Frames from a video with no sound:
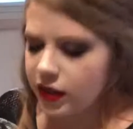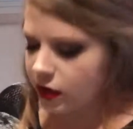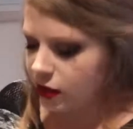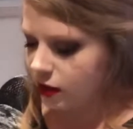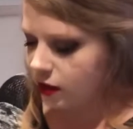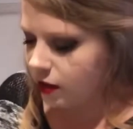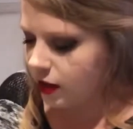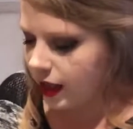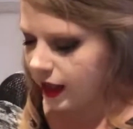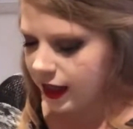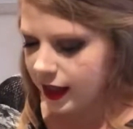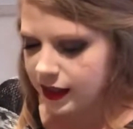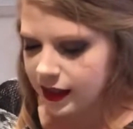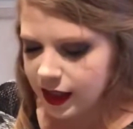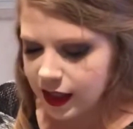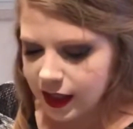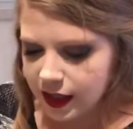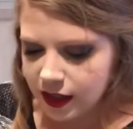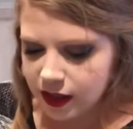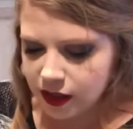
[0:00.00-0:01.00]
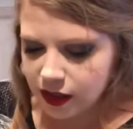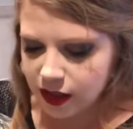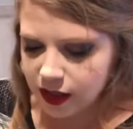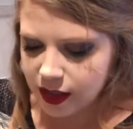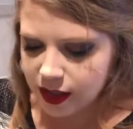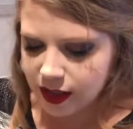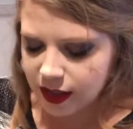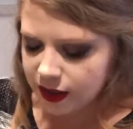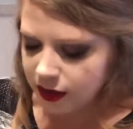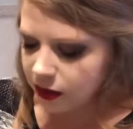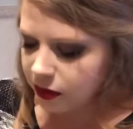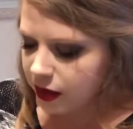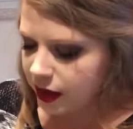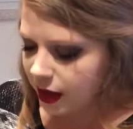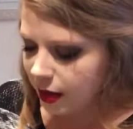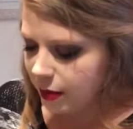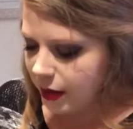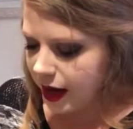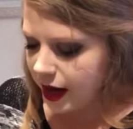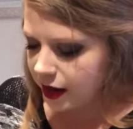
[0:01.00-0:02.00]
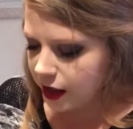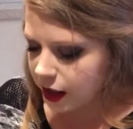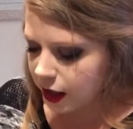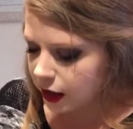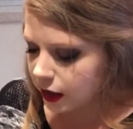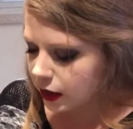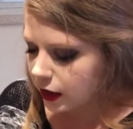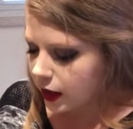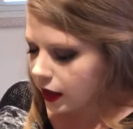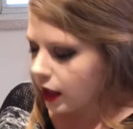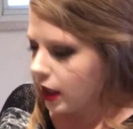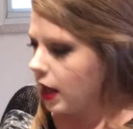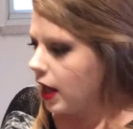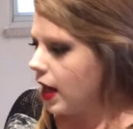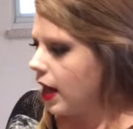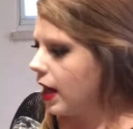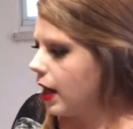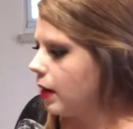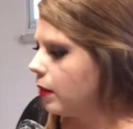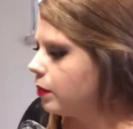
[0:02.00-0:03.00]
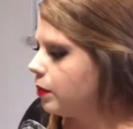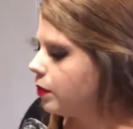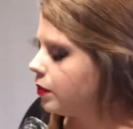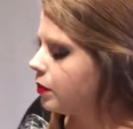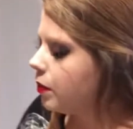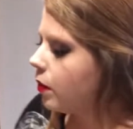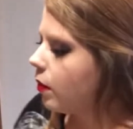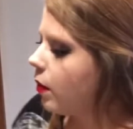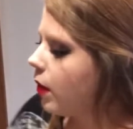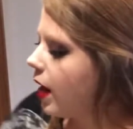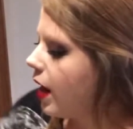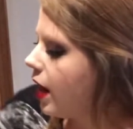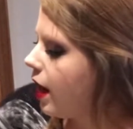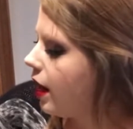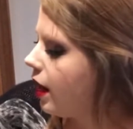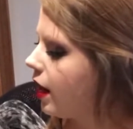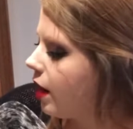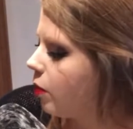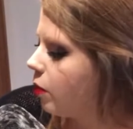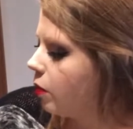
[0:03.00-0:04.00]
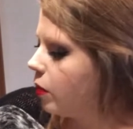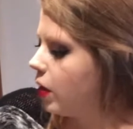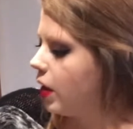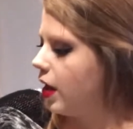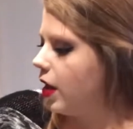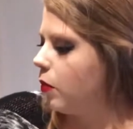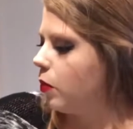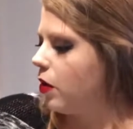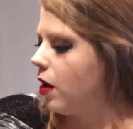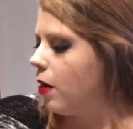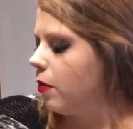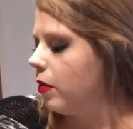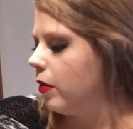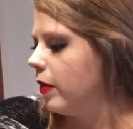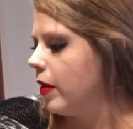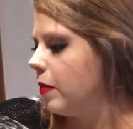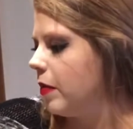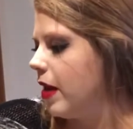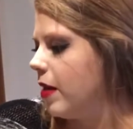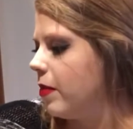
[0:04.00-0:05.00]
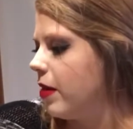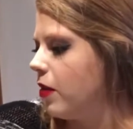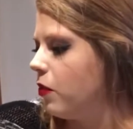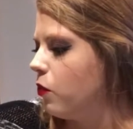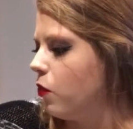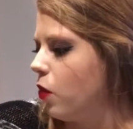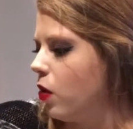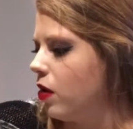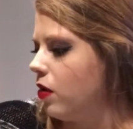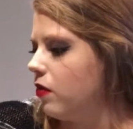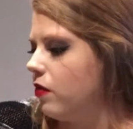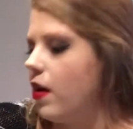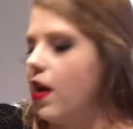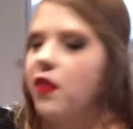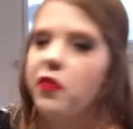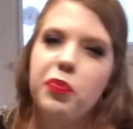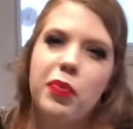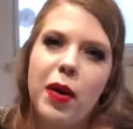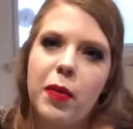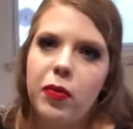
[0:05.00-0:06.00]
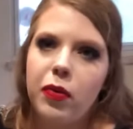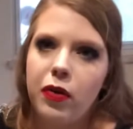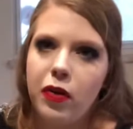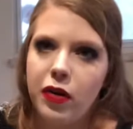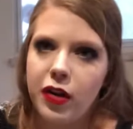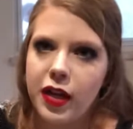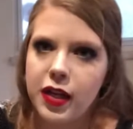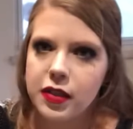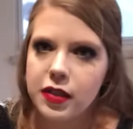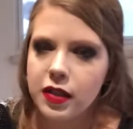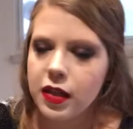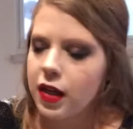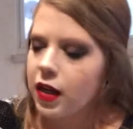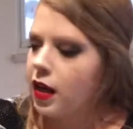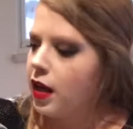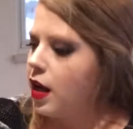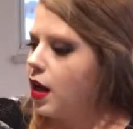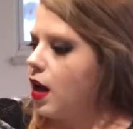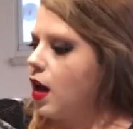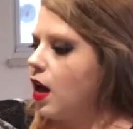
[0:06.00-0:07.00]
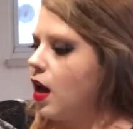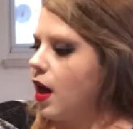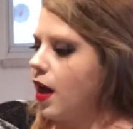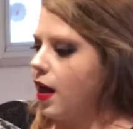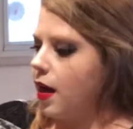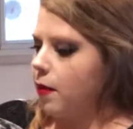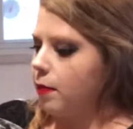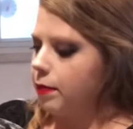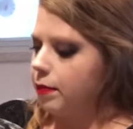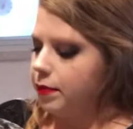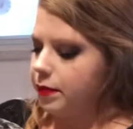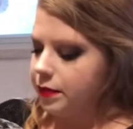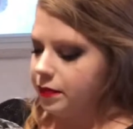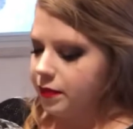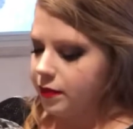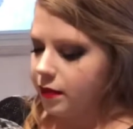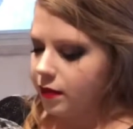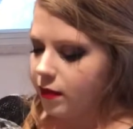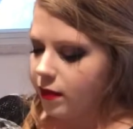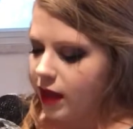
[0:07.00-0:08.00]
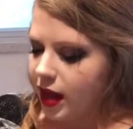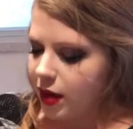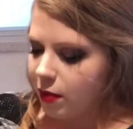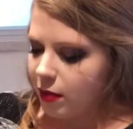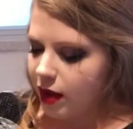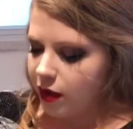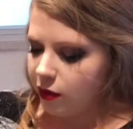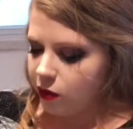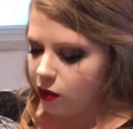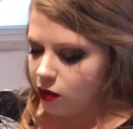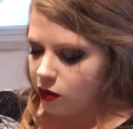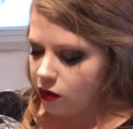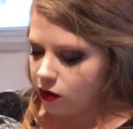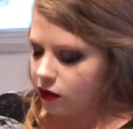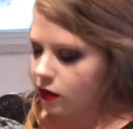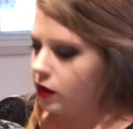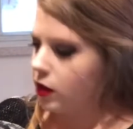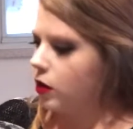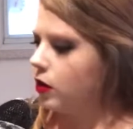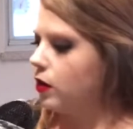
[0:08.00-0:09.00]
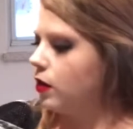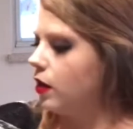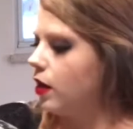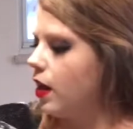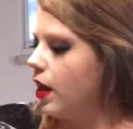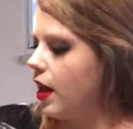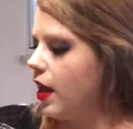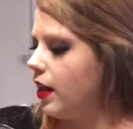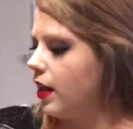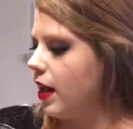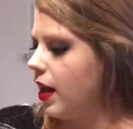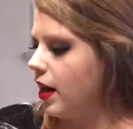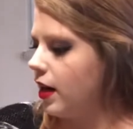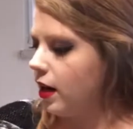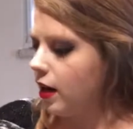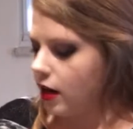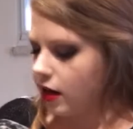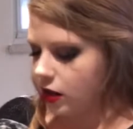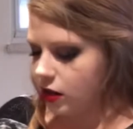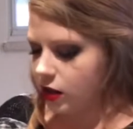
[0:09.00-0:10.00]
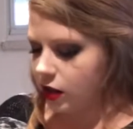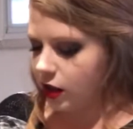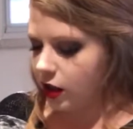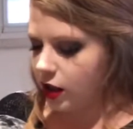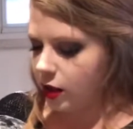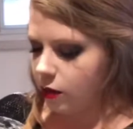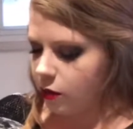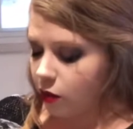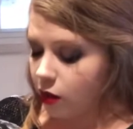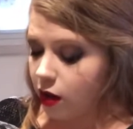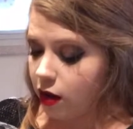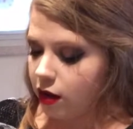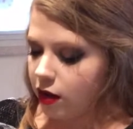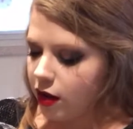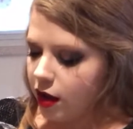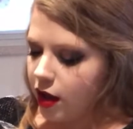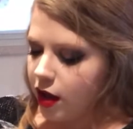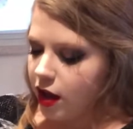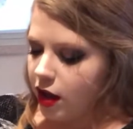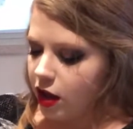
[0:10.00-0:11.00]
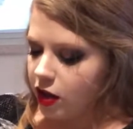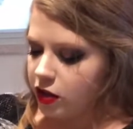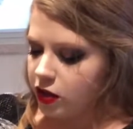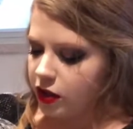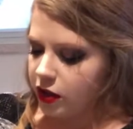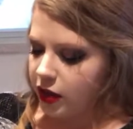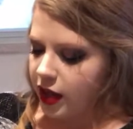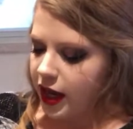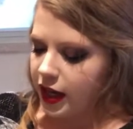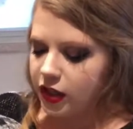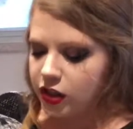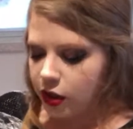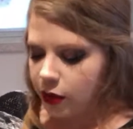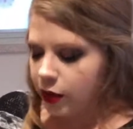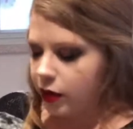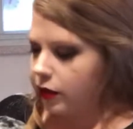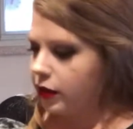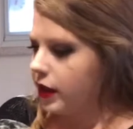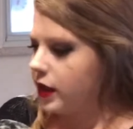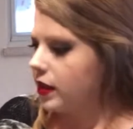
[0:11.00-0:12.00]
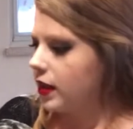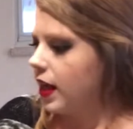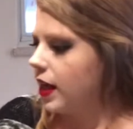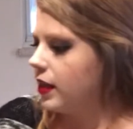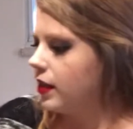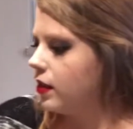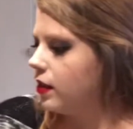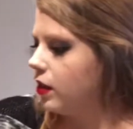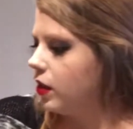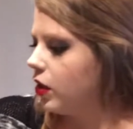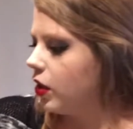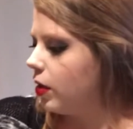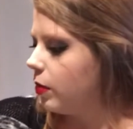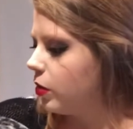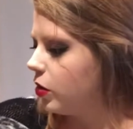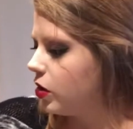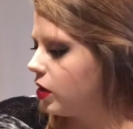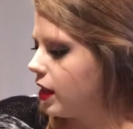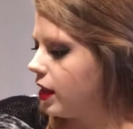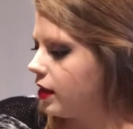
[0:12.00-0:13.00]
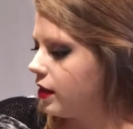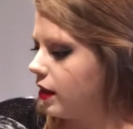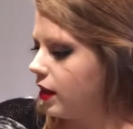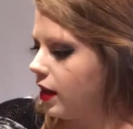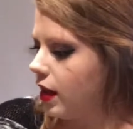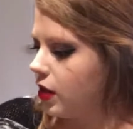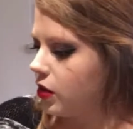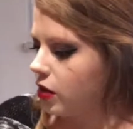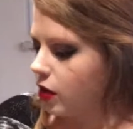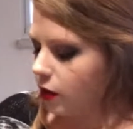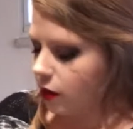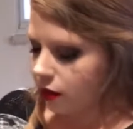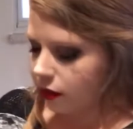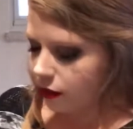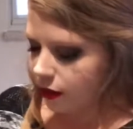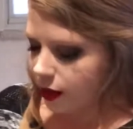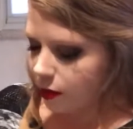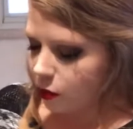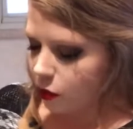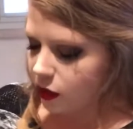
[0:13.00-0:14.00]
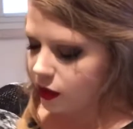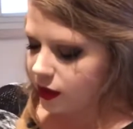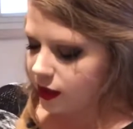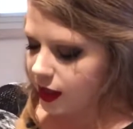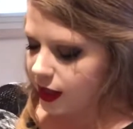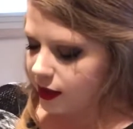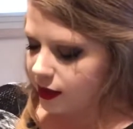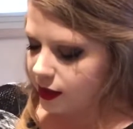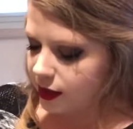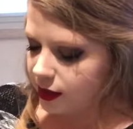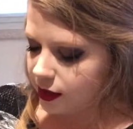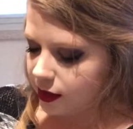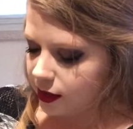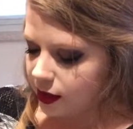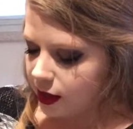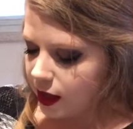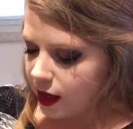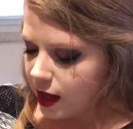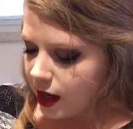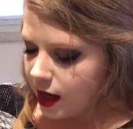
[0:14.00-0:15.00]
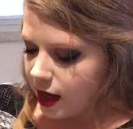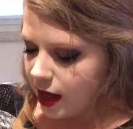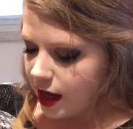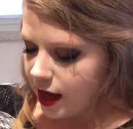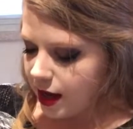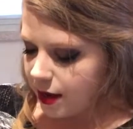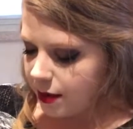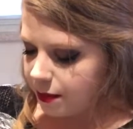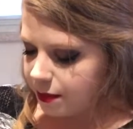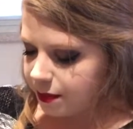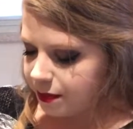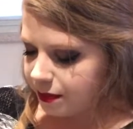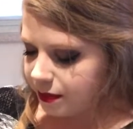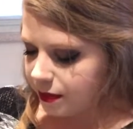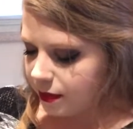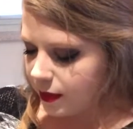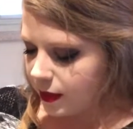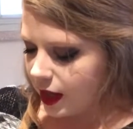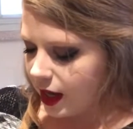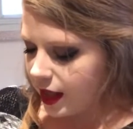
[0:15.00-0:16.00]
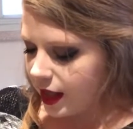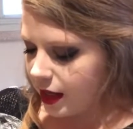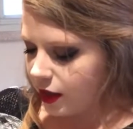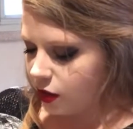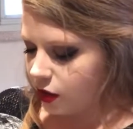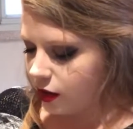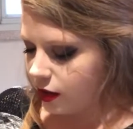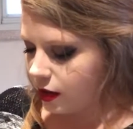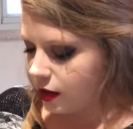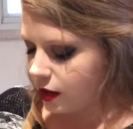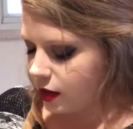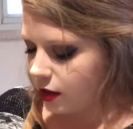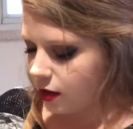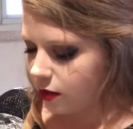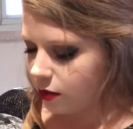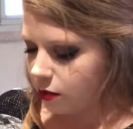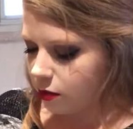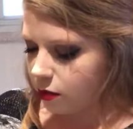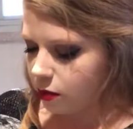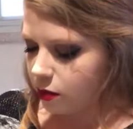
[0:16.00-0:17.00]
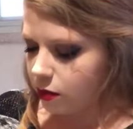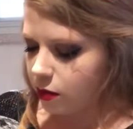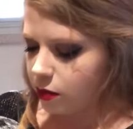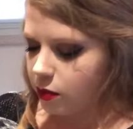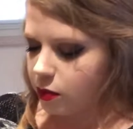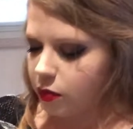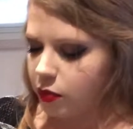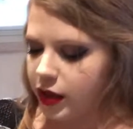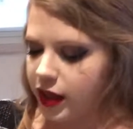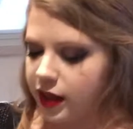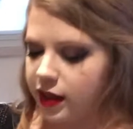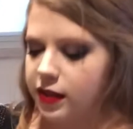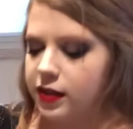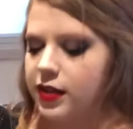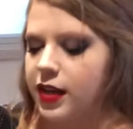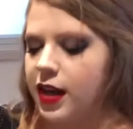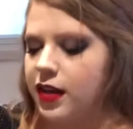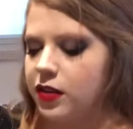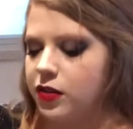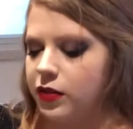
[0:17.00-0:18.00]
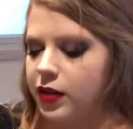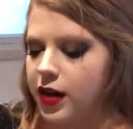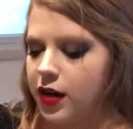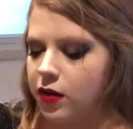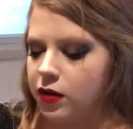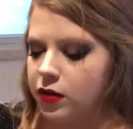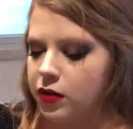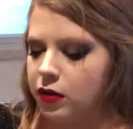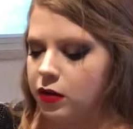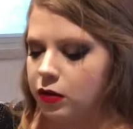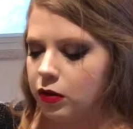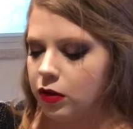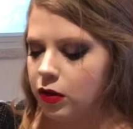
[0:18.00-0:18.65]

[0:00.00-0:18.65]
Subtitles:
There's, like I said, it's just, it doesn't really matter. And I'm putting probably maybe 4 or 5 pepperonis in my rolls, and then just a cube, well, I'll do like 2 or 3 slices, a cube of cheese, and then 2 or 3 more slices, and then just bring the sides around.